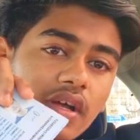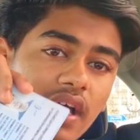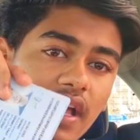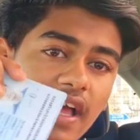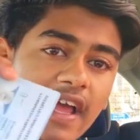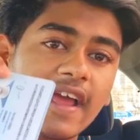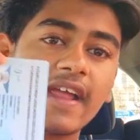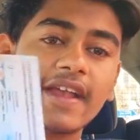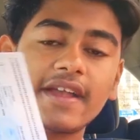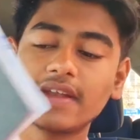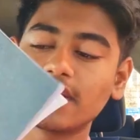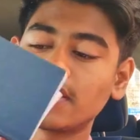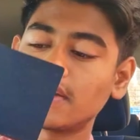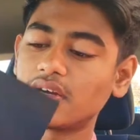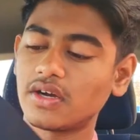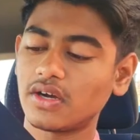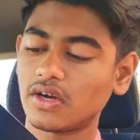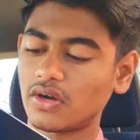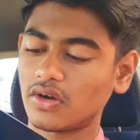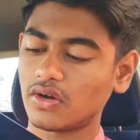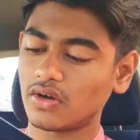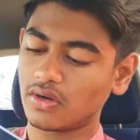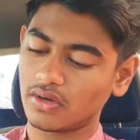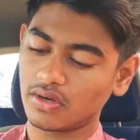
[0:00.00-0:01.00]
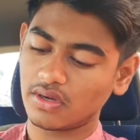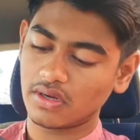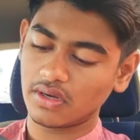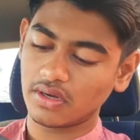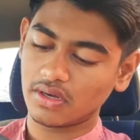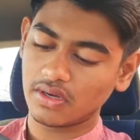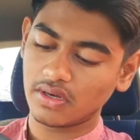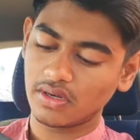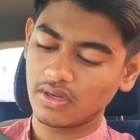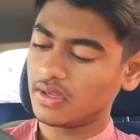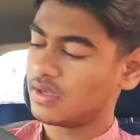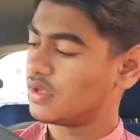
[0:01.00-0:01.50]
and
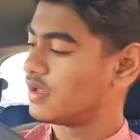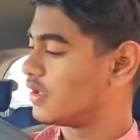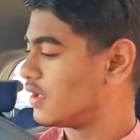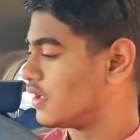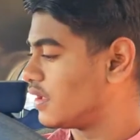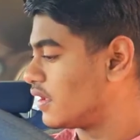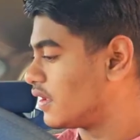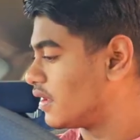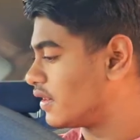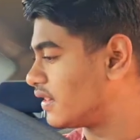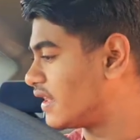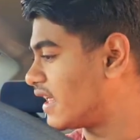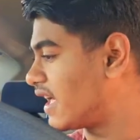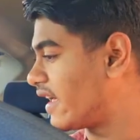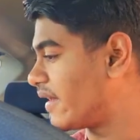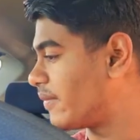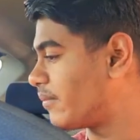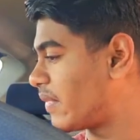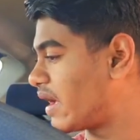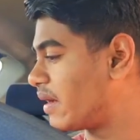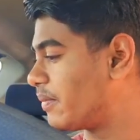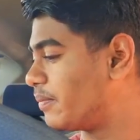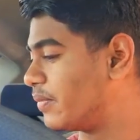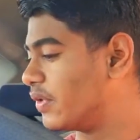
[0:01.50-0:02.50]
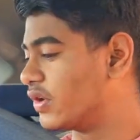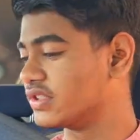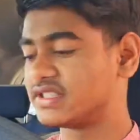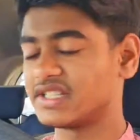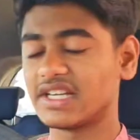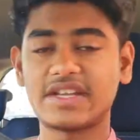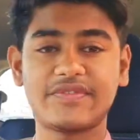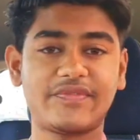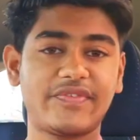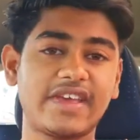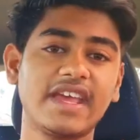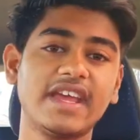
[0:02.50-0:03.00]
then my birth
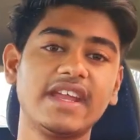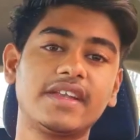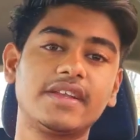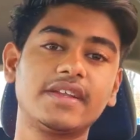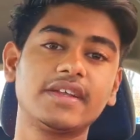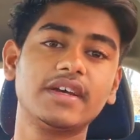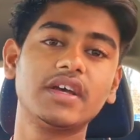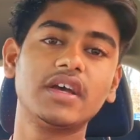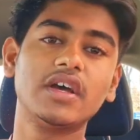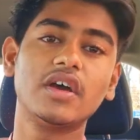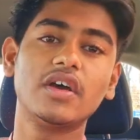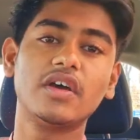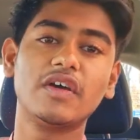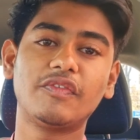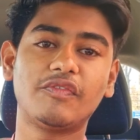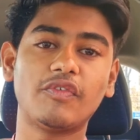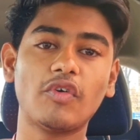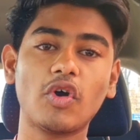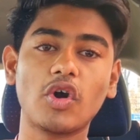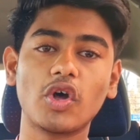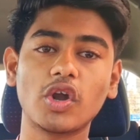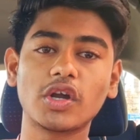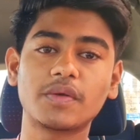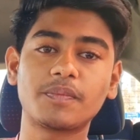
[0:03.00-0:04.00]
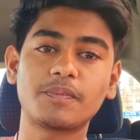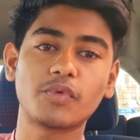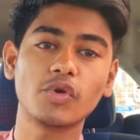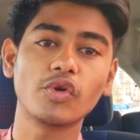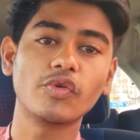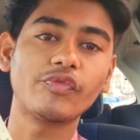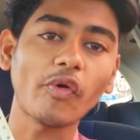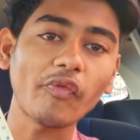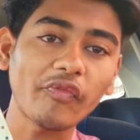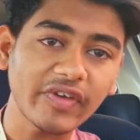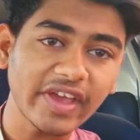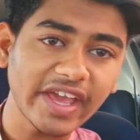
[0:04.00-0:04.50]
certificate for
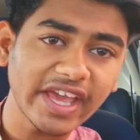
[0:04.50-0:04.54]
proof of